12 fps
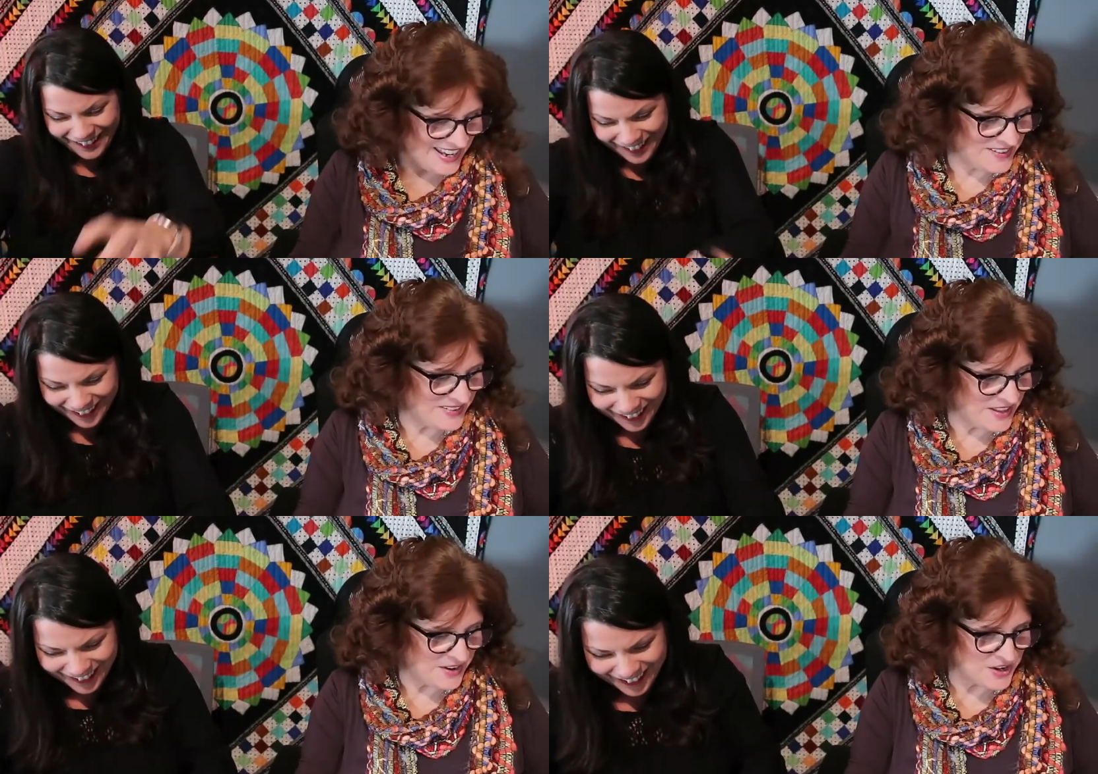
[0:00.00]

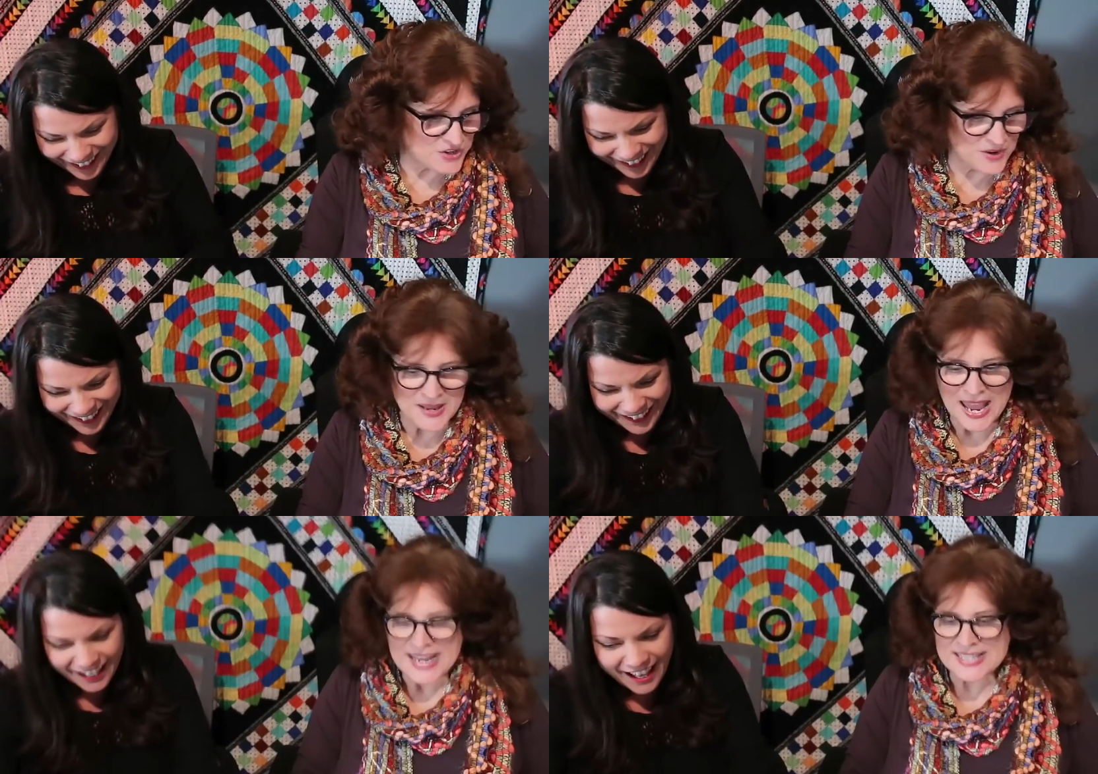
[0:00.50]
Speaker 1: even though you're
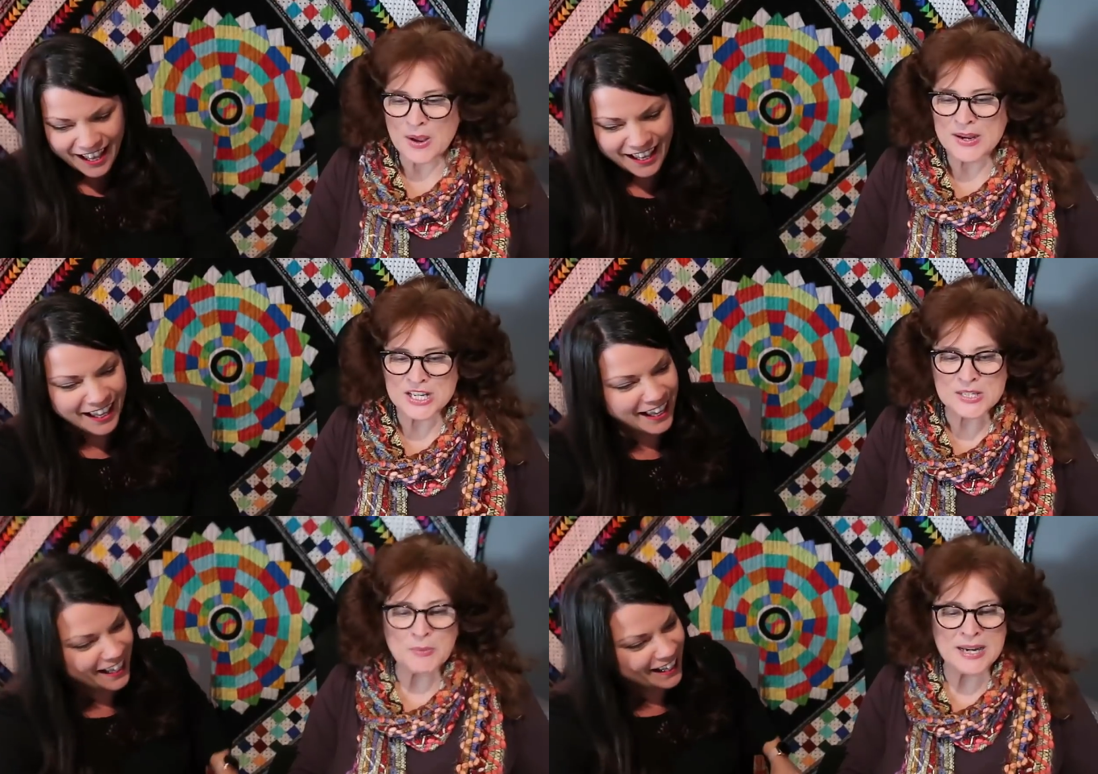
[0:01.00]
dreaming. So
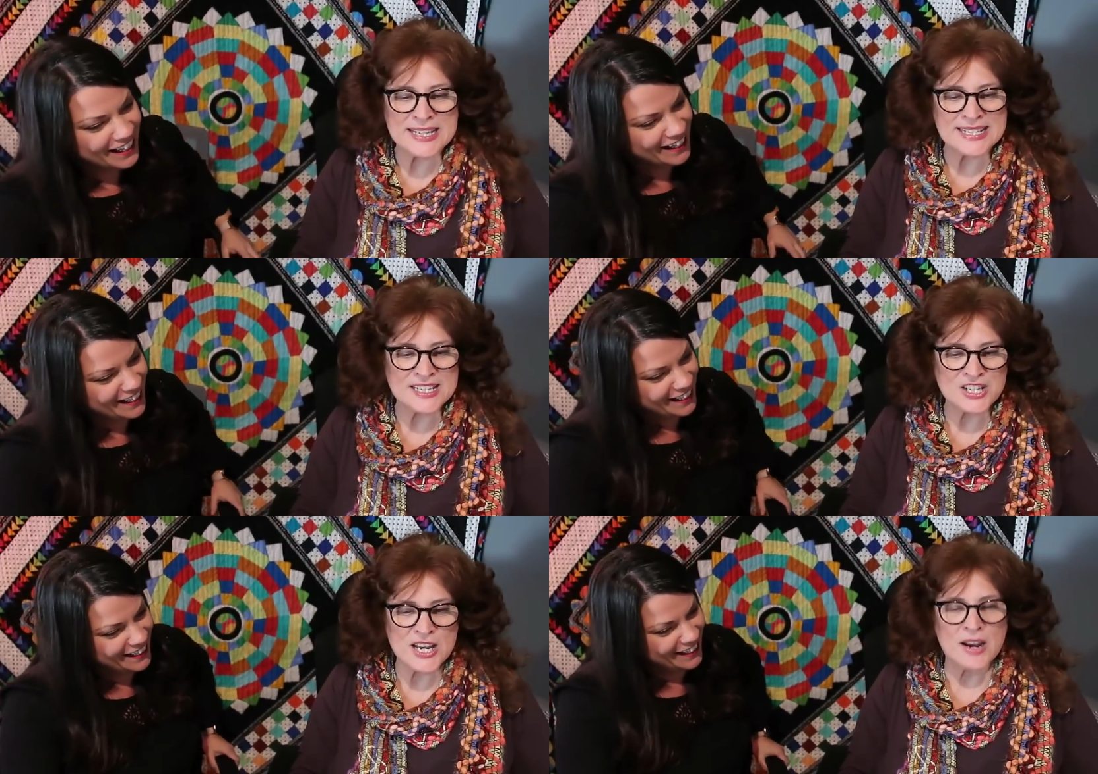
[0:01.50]
I just
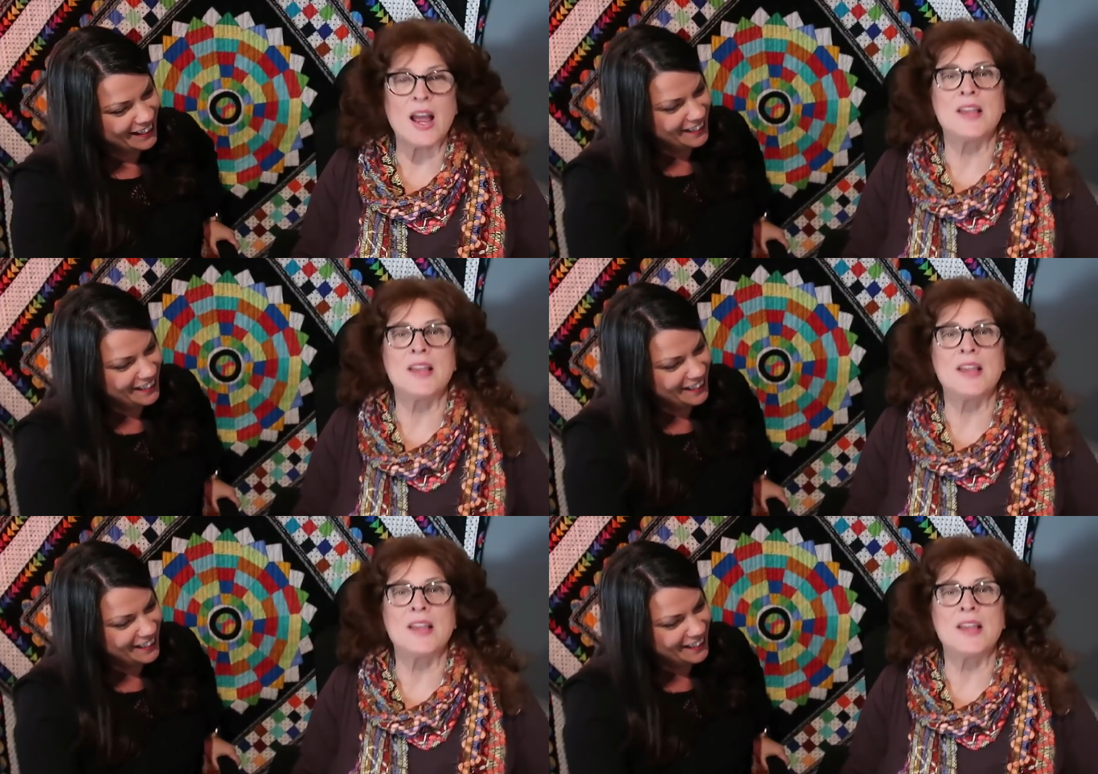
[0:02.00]
wanted to share.